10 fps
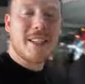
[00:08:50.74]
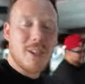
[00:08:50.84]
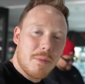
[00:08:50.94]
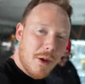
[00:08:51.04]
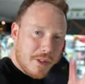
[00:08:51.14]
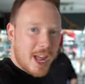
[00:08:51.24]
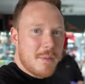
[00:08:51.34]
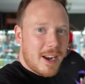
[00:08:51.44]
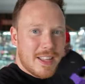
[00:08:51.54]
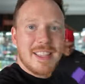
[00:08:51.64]
so we both got a
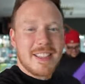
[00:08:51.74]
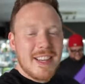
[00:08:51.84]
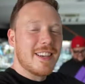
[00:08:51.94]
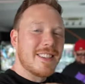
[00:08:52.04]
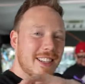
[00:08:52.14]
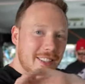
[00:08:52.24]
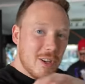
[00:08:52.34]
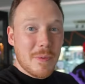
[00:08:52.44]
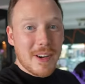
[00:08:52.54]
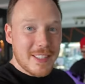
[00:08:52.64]
pair of these sneakers. It's
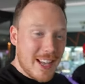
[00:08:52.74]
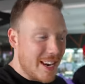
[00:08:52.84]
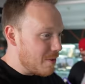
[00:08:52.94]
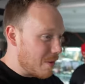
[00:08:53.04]
super exciting. We